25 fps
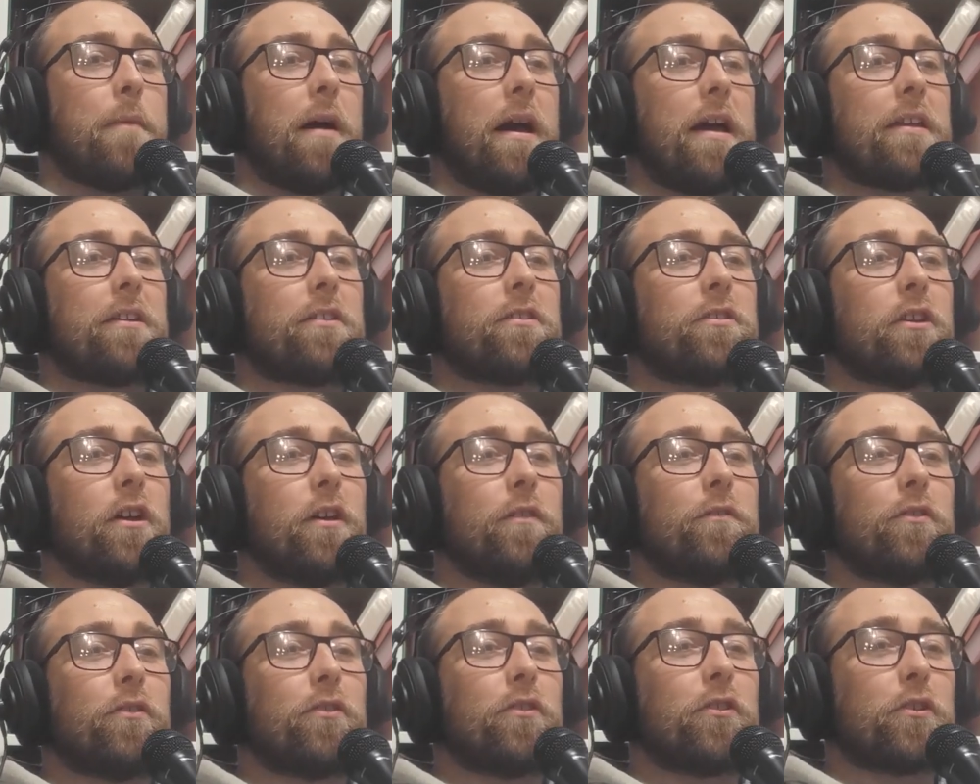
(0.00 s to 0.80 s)

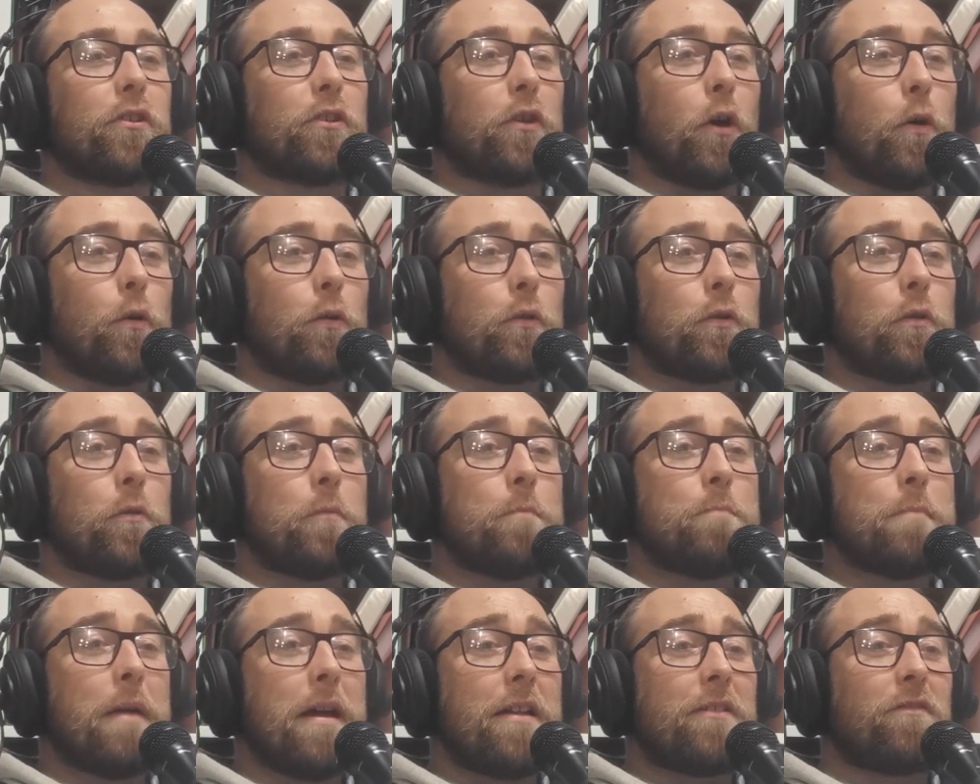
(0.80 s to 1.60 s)
BMI served as the
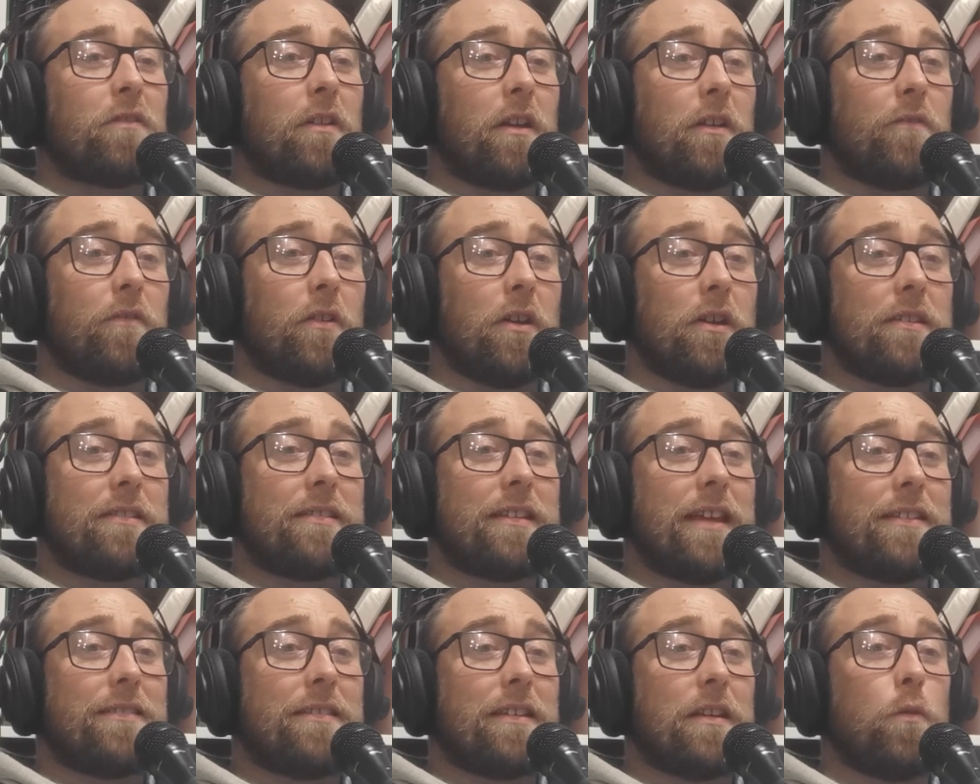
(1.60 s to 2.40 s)
go-to metric
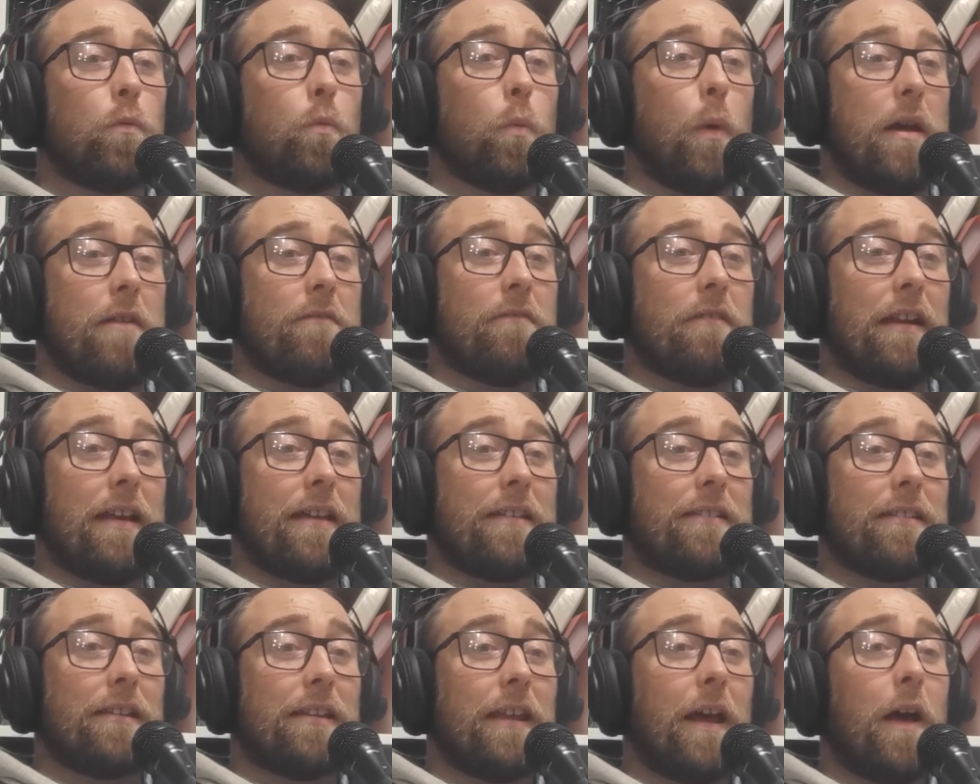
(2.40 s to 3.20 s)
for assessing
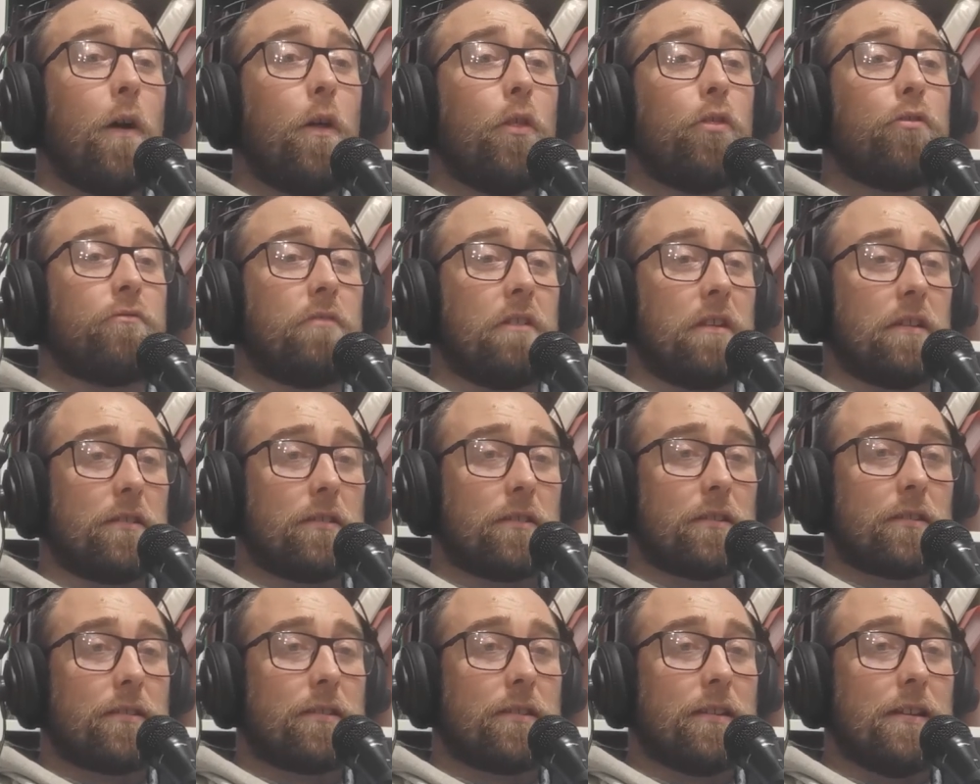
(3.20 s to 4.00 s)
weight-related
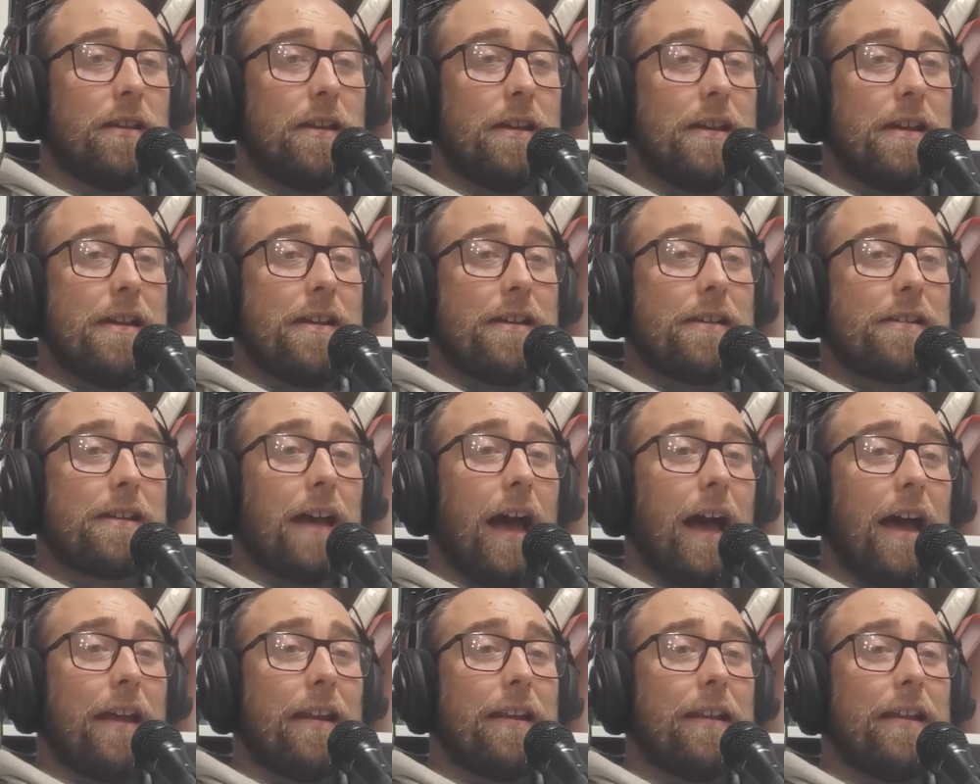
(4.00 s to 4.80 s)
health risks,
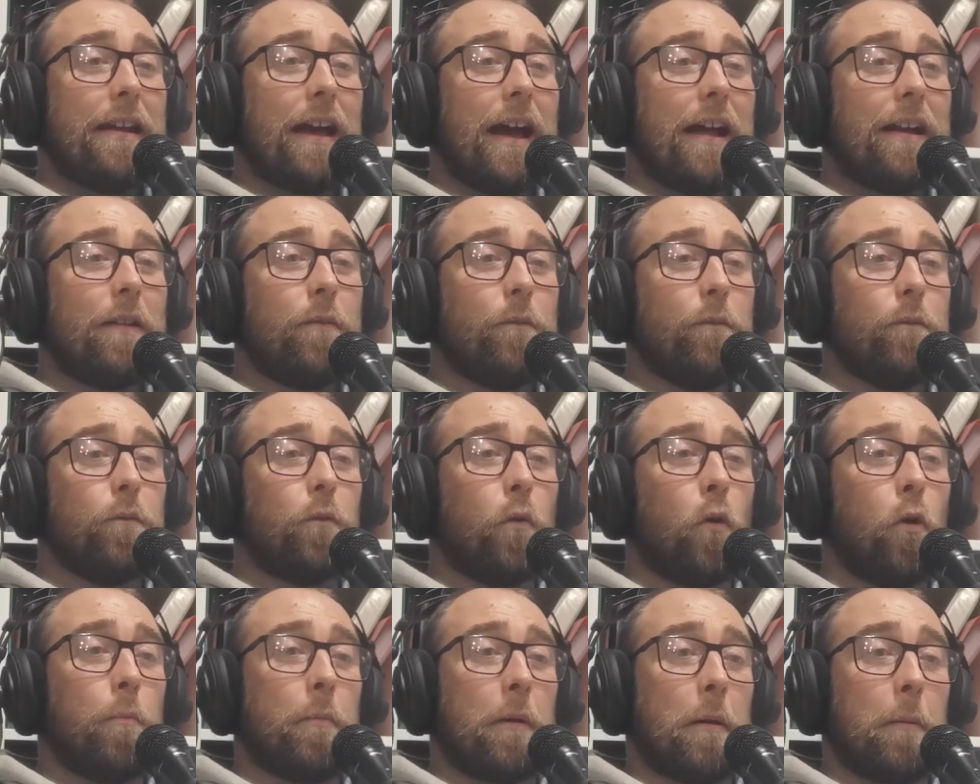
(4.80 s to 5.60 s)
guiding
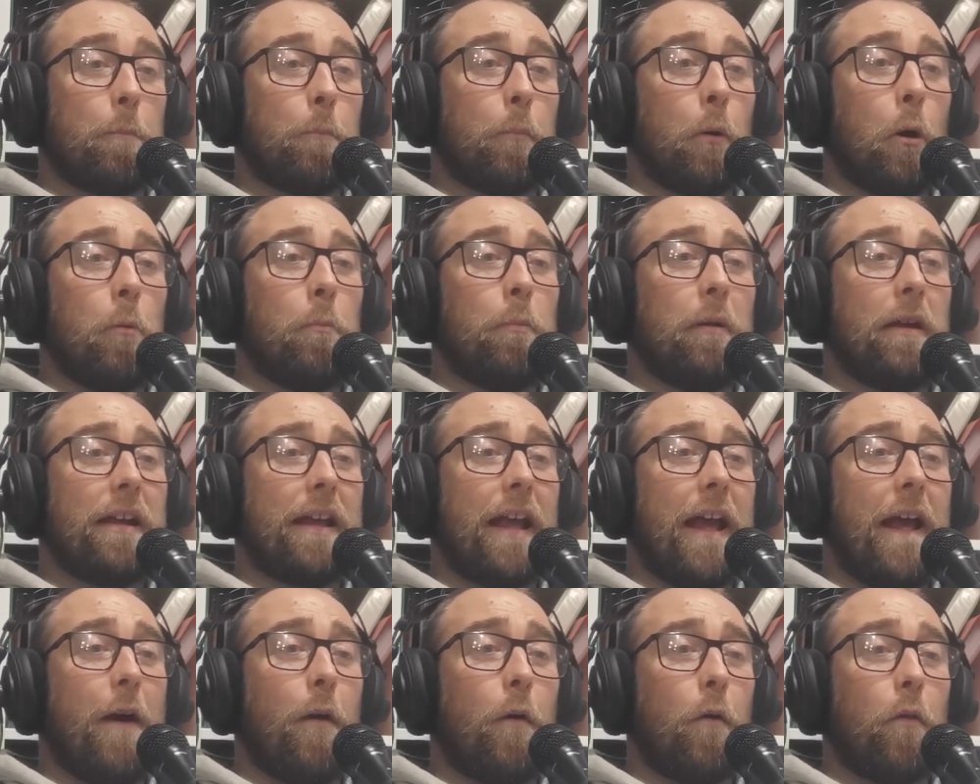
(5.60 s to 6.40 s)
and informing
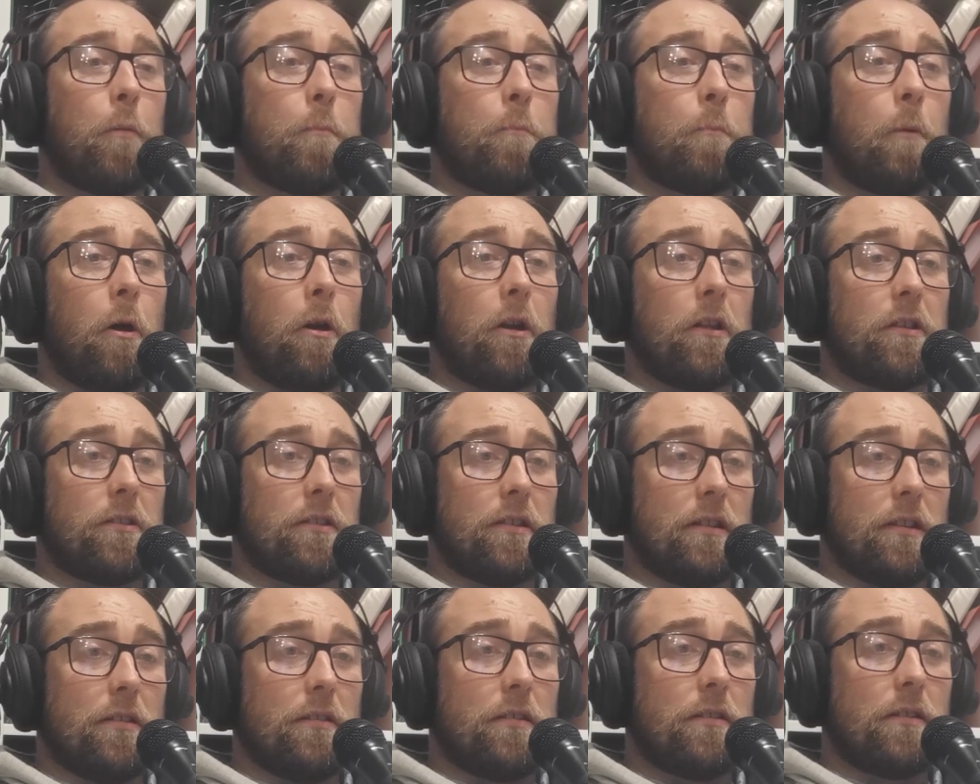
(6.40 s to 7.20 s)
public health
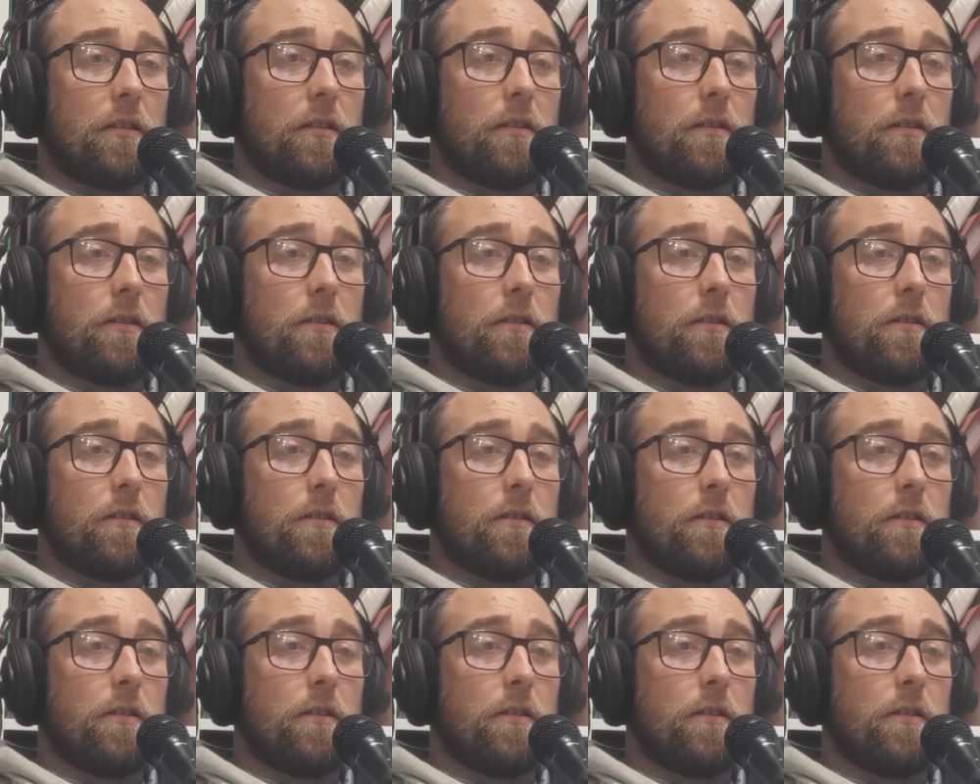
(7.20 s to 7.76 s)
policies.